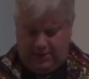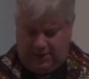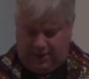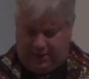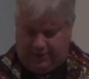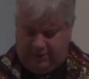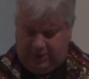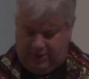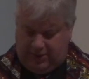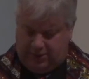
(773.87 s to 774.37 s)

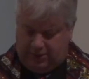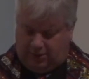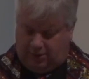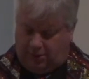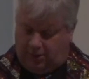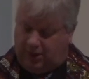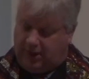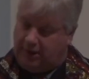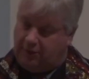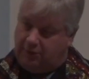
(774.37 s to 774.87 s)
I mean,
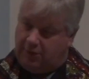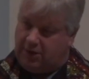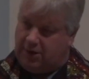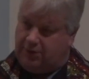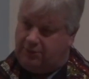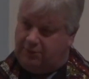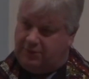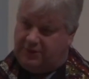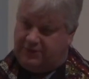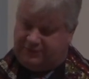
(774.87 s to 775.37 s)
all I
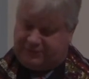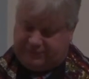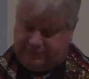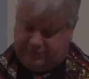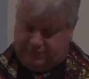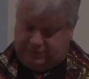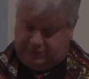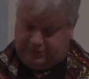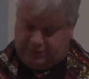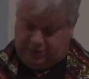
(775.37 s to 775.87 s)
wanted was to
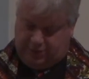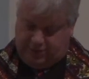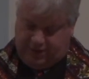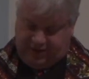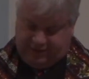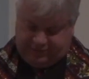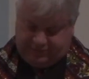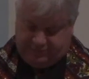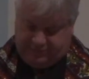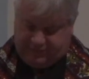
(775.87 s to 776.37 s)
go
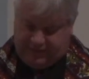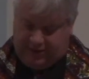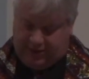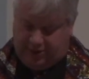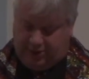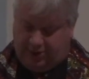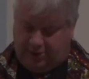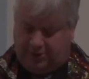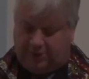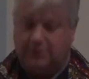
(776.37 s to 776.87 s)
get some
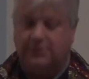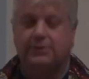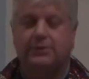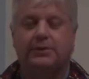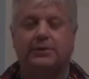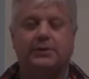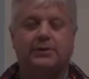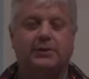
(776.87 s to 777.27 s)
dinner,